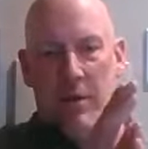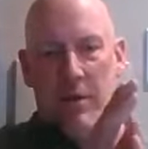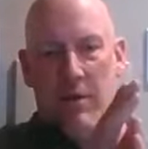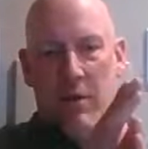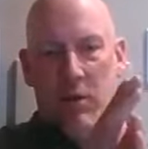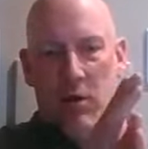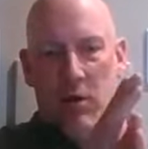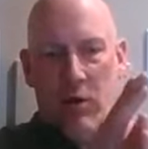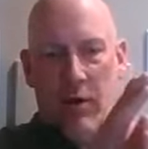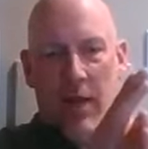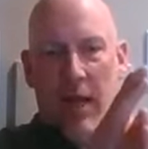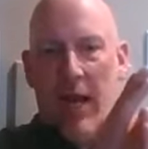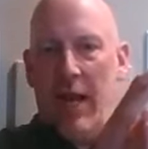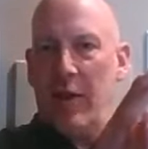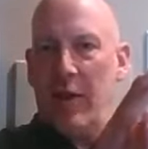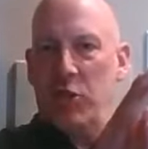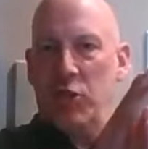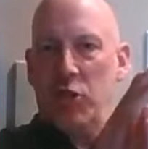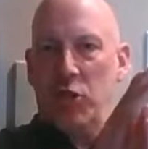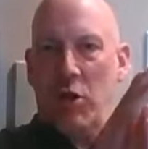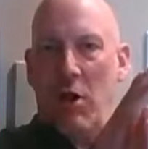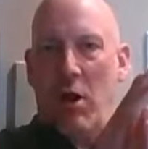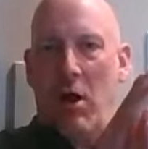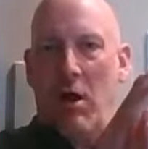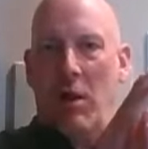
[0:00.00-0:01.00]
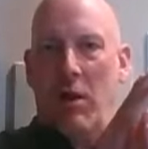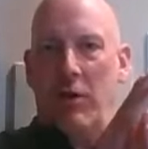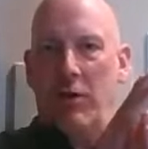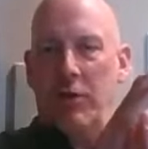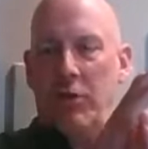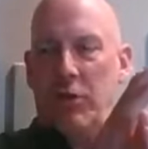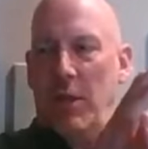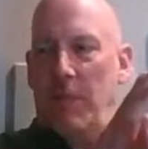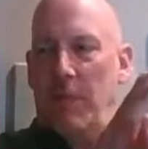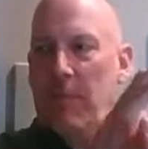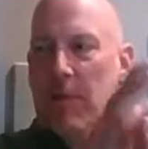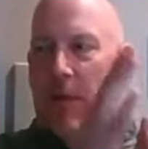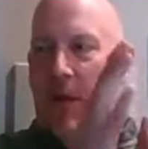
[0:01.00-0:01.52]
You know, he got his
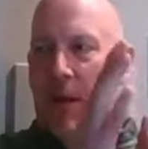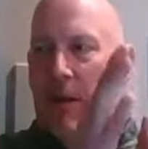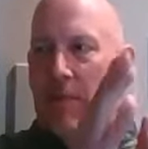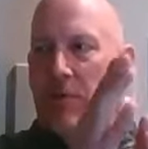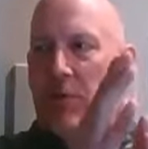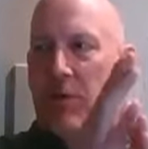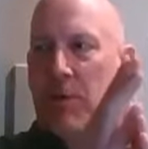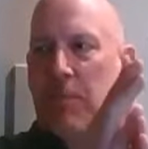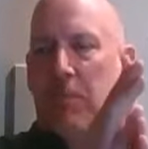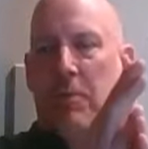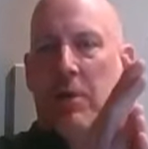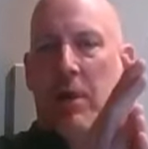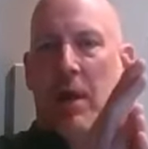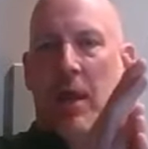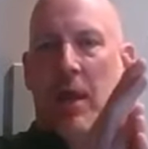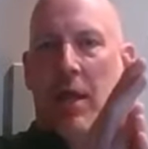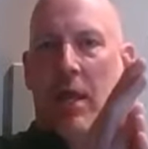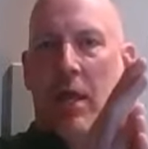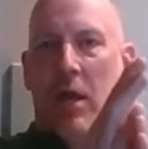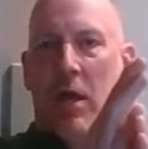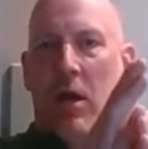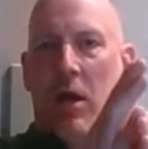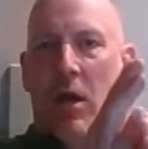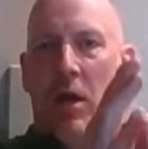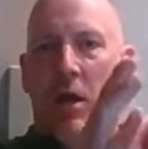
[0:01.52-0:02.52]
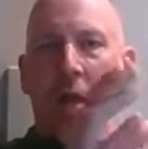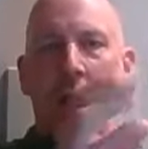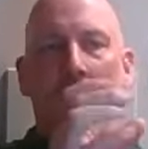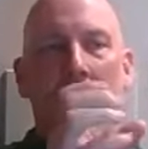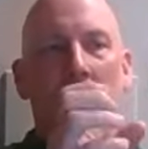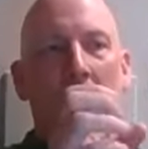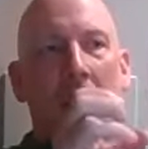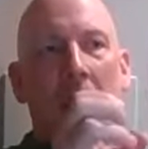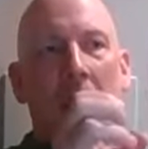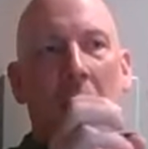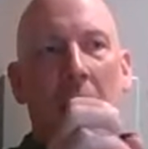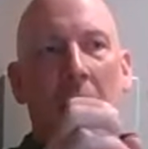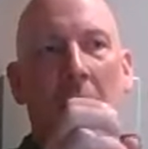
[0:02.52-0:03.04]
scholarship. He comes to play here
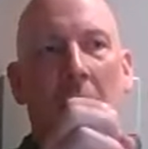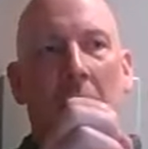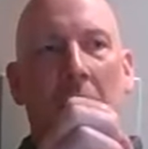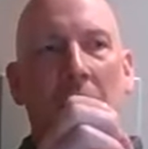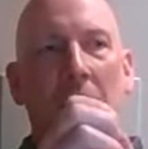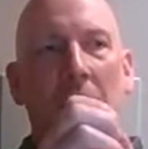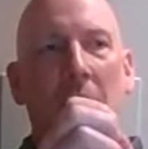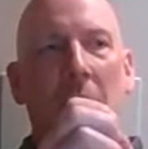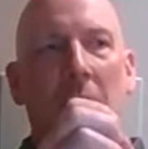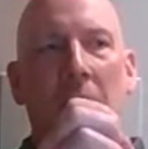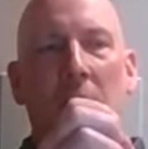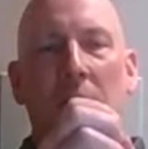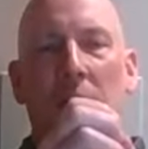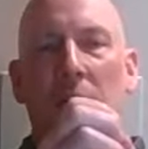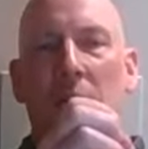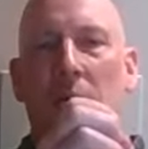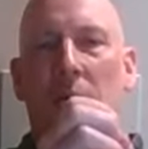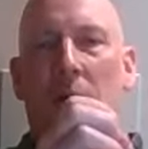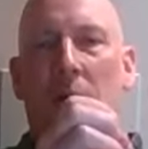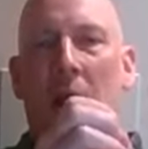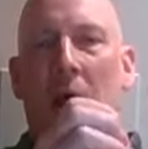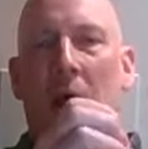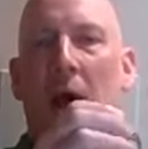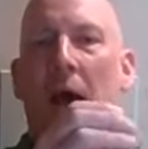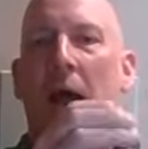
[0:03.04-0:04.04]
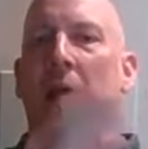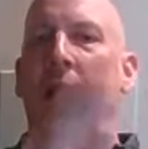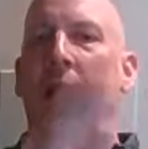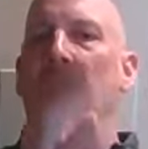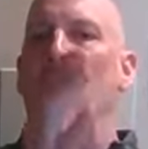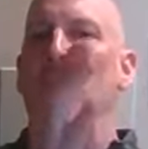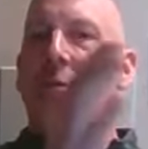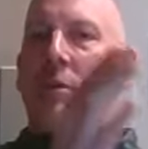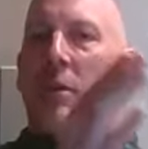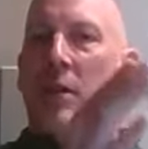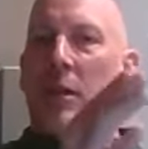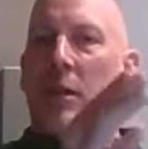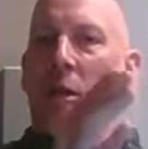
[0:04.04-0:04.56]
at, at UNI, and he
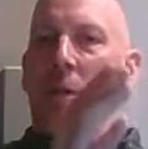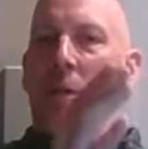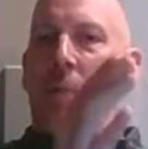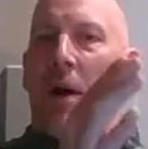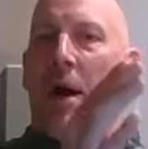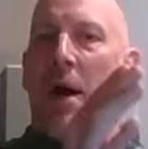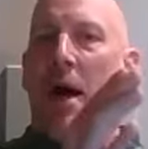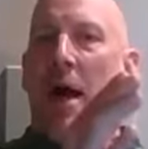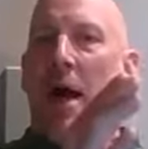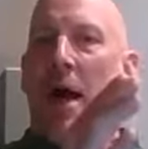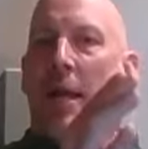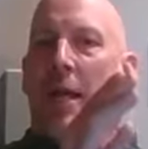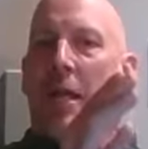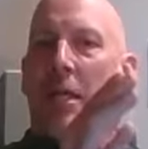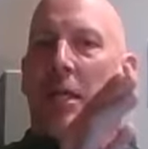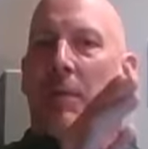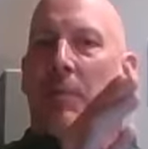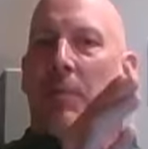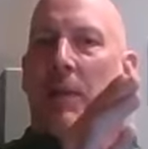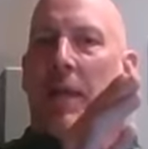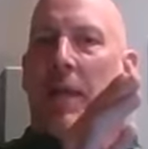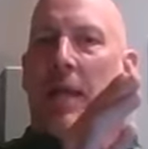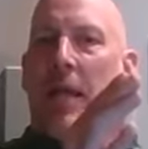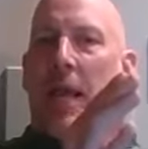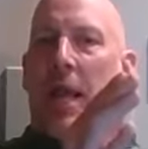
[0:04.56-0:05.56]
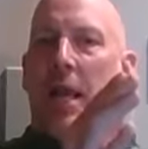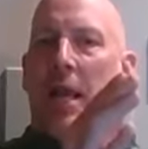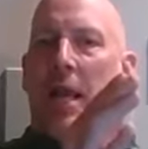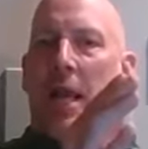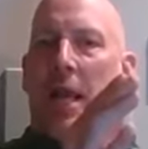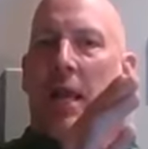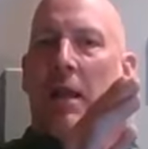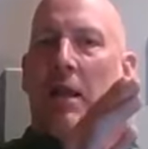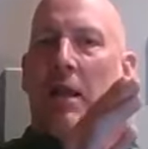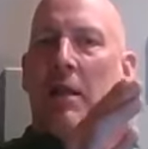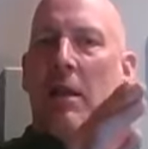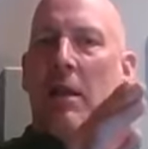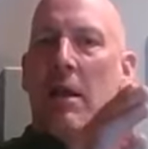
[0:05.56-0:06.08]
was a little behind at the
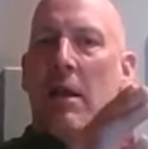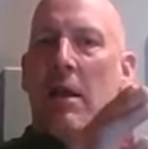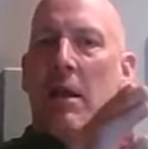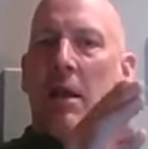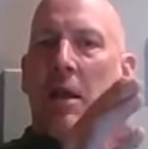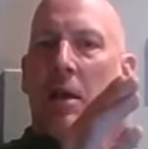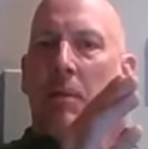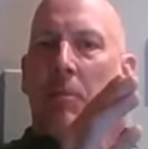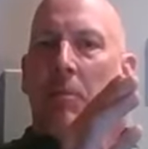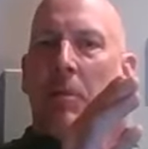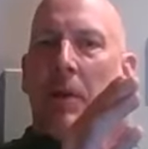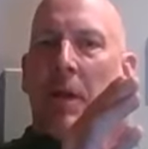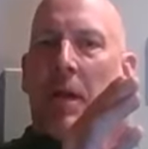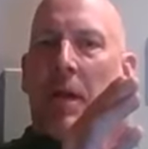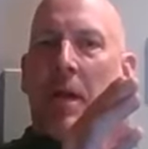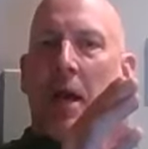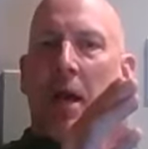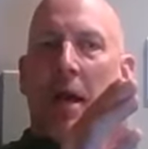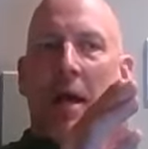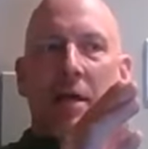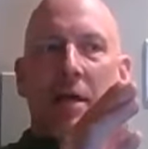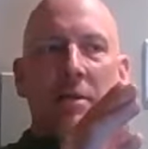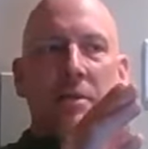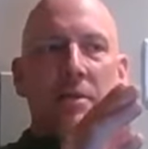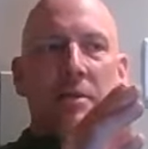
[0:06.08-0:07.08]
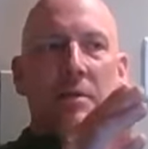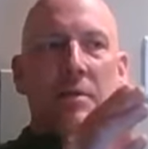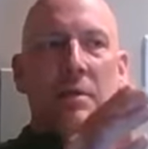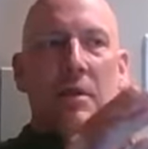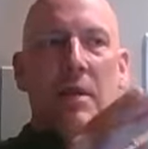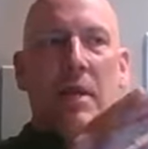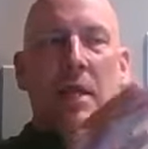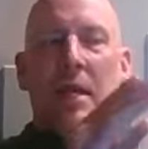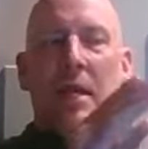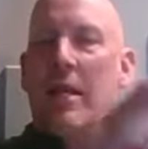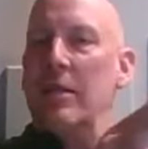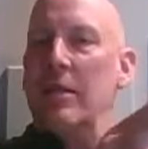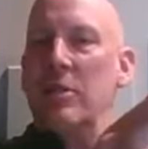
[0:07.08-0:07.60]
beginning because
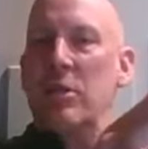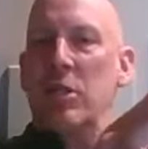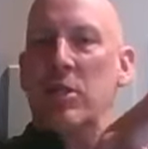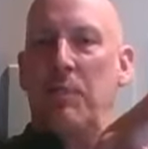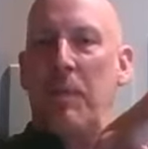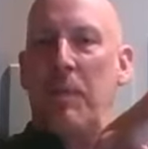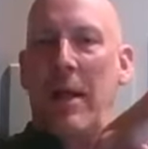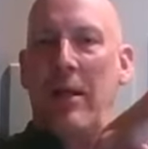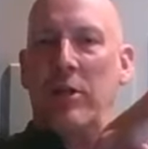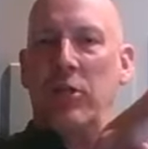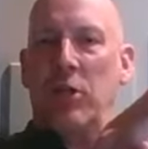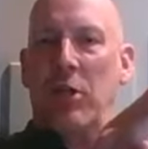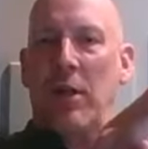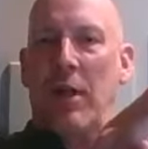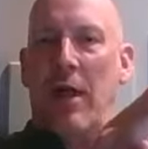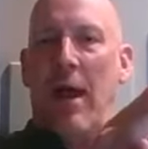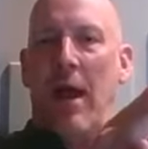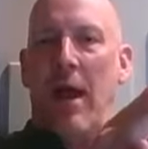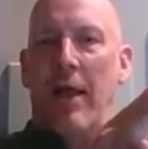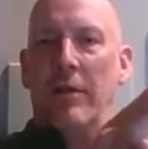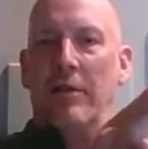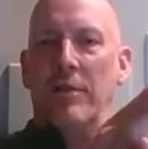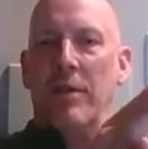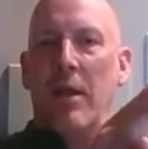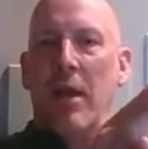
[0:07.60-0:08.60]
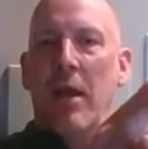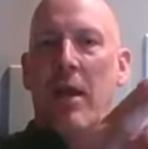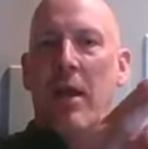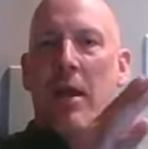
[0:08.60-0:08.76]
he didn't specialize.